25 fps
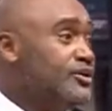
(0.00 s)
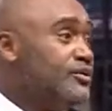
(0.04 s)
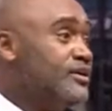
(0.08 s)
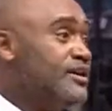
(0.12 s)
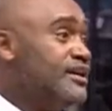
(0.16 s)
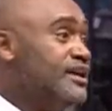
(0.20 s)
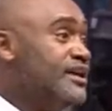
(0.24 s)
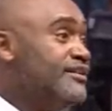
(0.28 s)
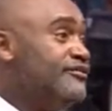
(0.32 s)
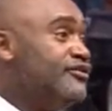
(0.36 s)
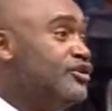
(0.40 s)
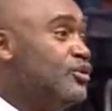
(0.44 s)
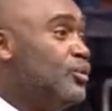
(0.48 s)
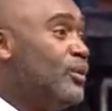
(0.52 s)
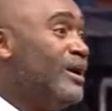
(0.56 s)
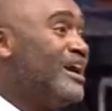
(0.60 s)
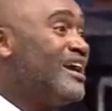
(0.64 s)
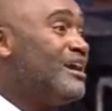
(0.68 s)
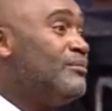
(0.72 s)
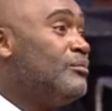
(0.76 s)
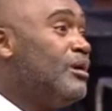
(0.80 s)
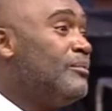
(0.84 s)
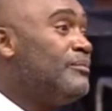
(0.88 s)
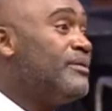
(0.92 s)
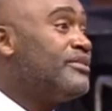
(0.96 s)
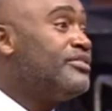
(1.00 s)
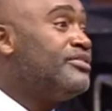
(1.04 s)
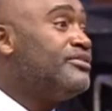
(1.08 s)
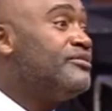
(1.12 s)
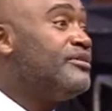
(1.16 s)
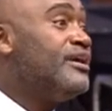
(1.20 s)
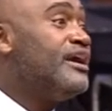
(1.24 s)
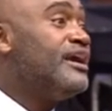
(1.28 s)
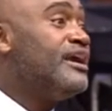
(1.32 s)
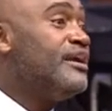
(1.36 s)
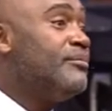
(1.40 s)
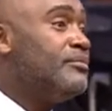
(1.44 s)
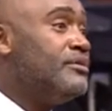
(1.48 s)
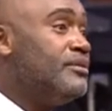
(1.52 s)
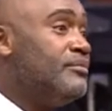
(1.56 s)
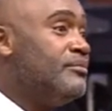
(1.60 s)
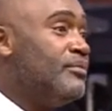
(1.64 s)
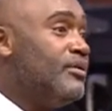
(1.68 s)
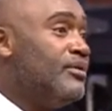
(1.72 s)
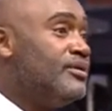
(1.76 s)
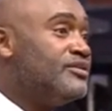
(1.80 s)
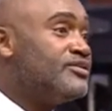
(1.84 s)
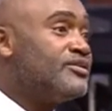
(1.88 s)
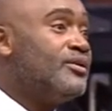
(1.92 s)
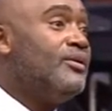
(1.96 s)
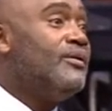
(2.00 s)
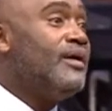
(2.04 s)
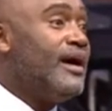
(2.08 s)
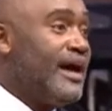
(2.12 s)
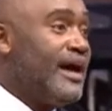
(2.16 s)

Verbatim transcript: wake him up at 3 a.m. in the morning, it's going to happen.